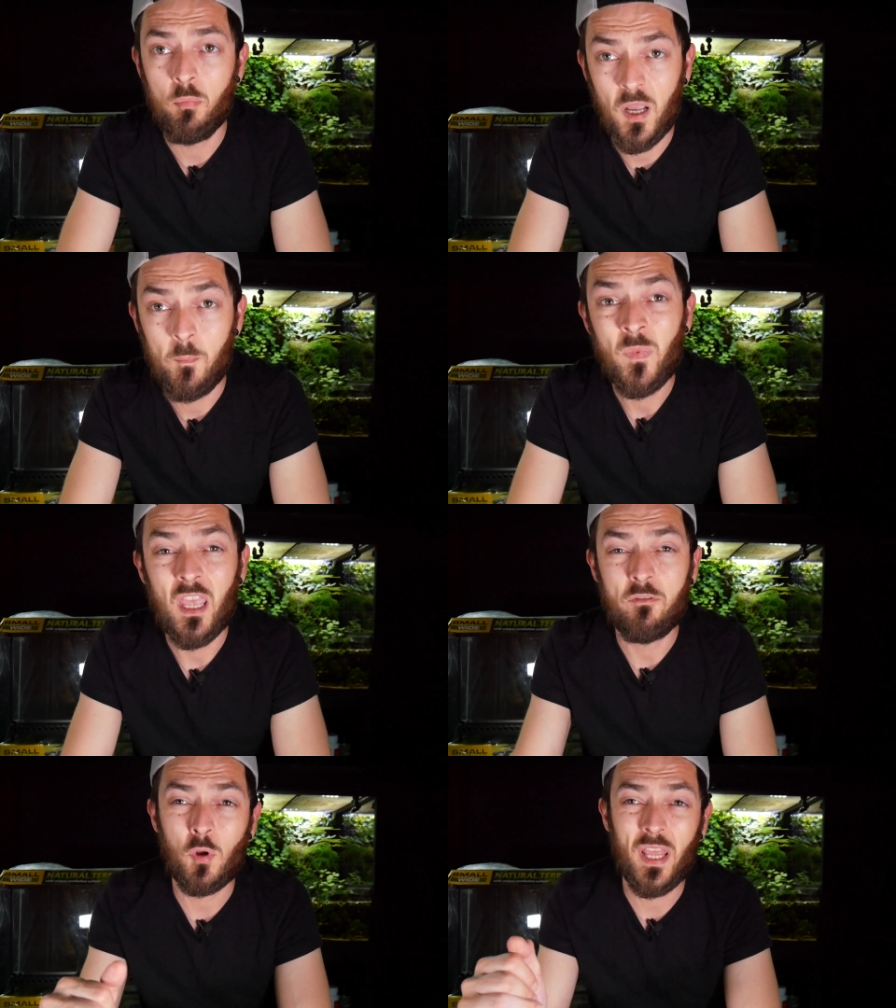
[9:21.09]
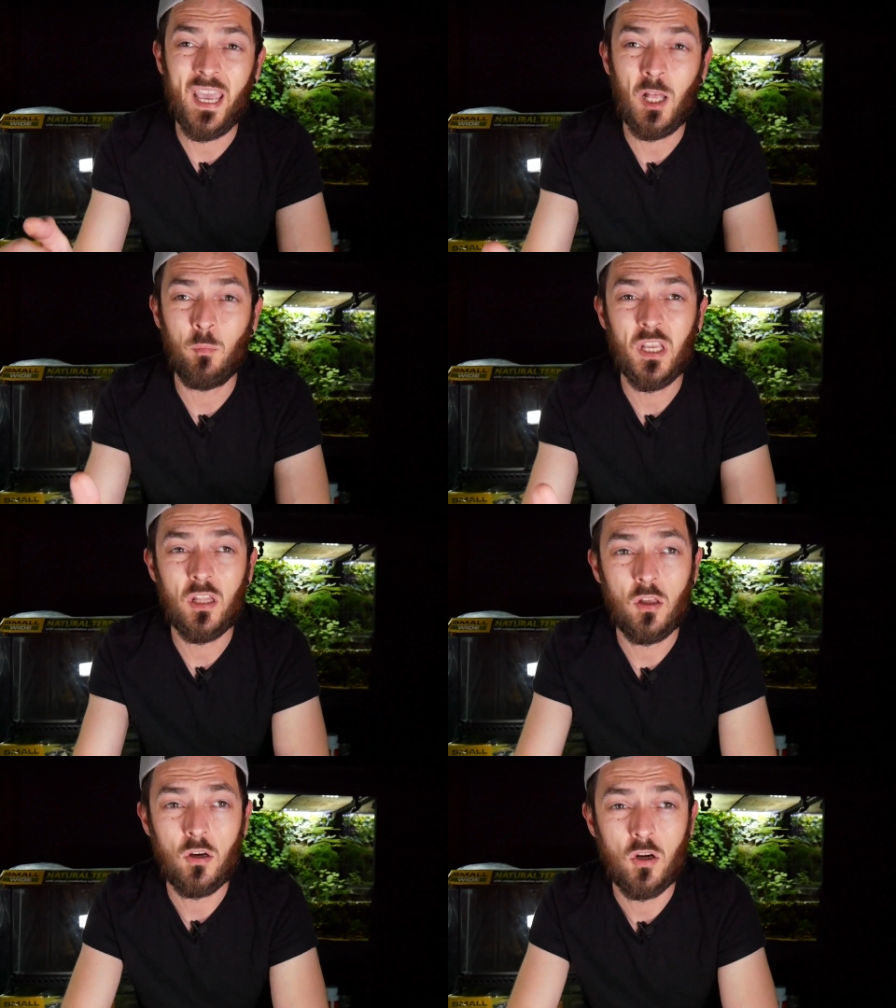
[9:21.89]
But if you want to help me
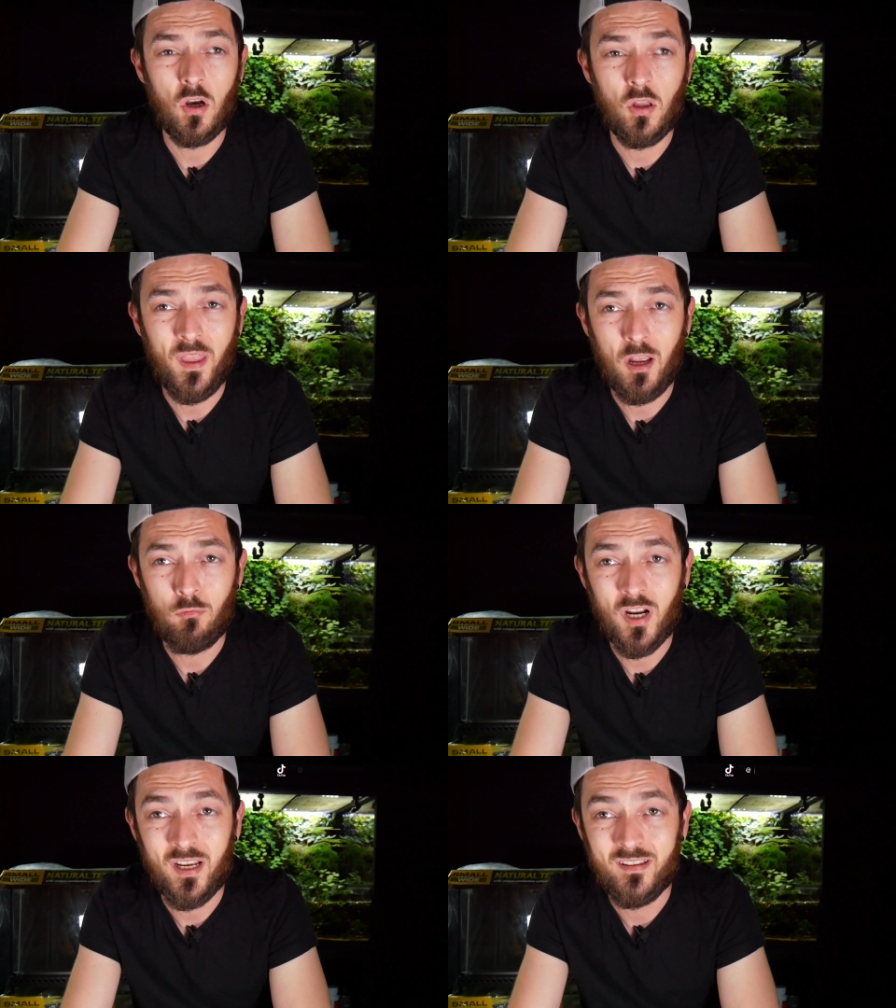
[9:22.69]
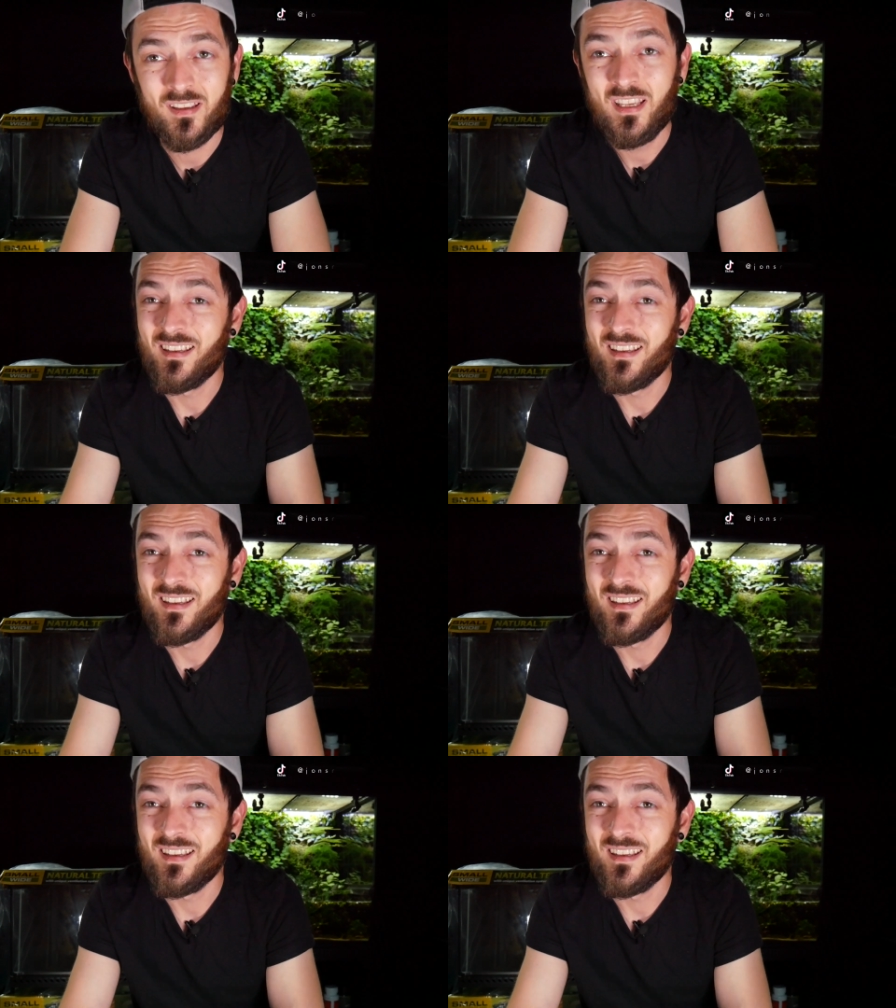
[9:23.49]
along on that ride,